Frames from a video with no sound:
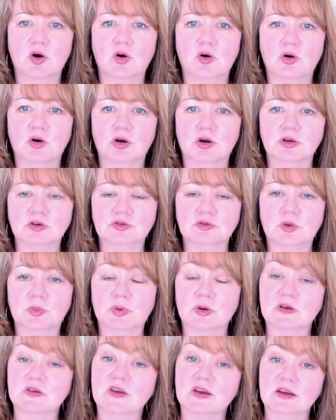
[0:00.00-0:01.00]
or do a
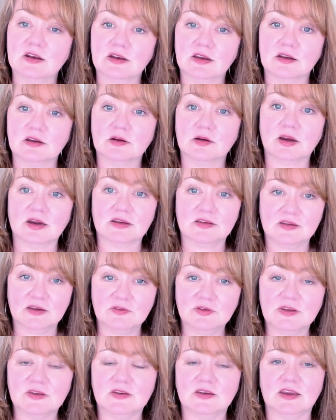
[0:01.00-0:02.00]
particular
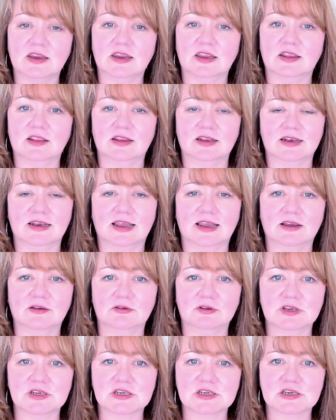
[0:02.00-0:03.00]
activity in that
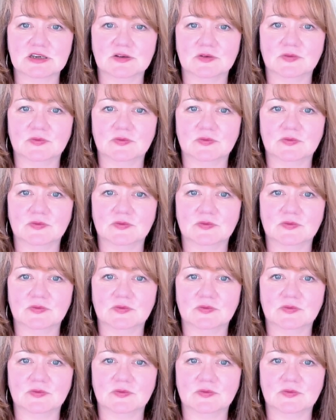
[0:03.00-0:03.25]
language.